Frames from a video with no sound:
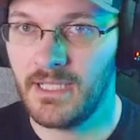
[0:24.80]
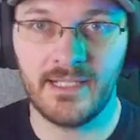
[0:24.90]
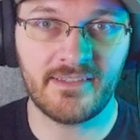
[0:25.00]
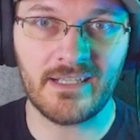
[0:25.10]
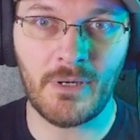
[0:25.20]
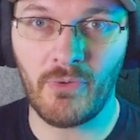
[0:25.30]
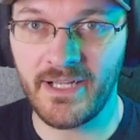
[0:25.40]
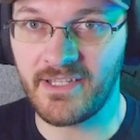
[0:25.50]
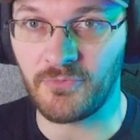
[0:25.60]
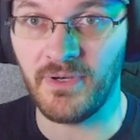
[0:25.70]
Let's talk about why
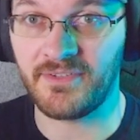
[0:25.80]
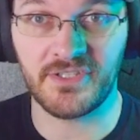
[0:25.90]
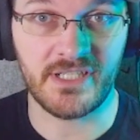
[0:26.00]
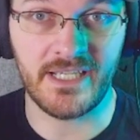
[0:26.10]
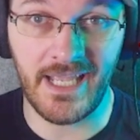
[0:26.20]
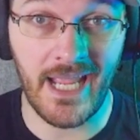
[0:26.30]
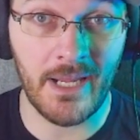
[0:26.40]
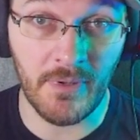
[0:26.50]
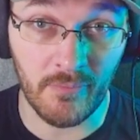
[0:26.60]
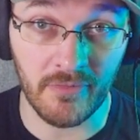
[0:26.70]
this was such a
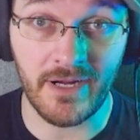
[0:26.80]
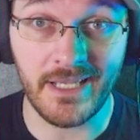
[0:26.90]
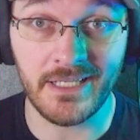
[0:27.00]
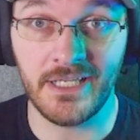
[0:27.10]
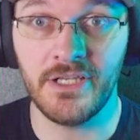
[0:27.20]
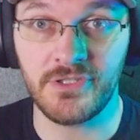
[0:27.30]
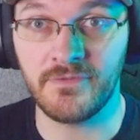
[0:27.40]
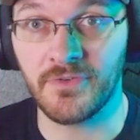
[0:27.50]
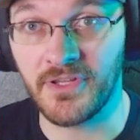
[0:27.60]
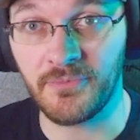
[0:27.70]
game-breaking issue for this